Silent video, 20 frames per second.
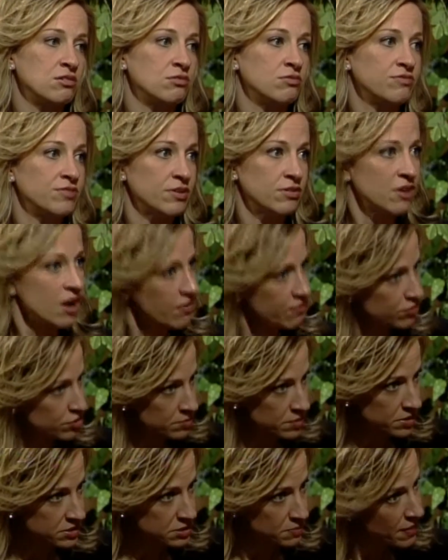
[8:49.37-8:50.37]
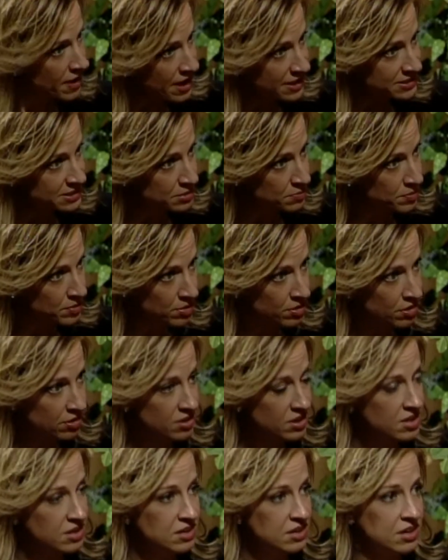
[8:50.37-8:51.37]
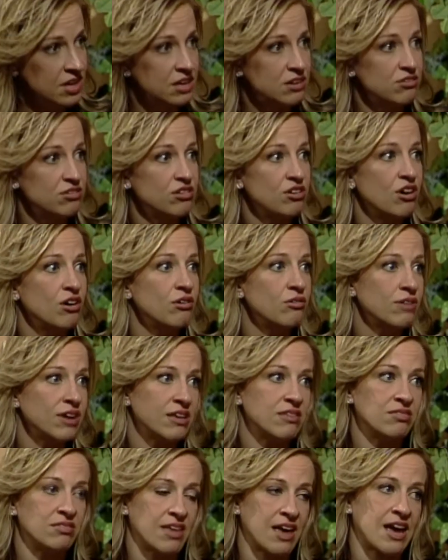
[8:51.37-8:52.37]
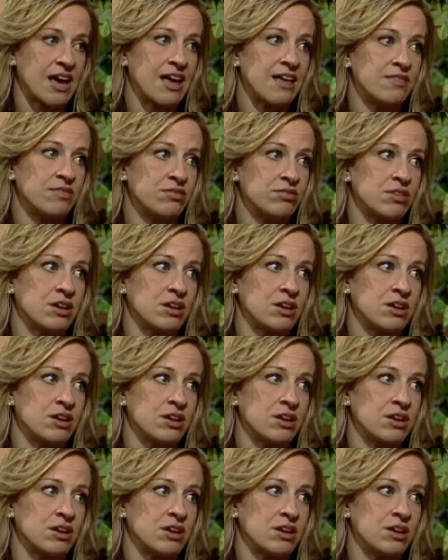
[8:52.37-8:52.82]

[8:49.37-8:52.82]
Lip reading: feel comfortable as possible, and knowing that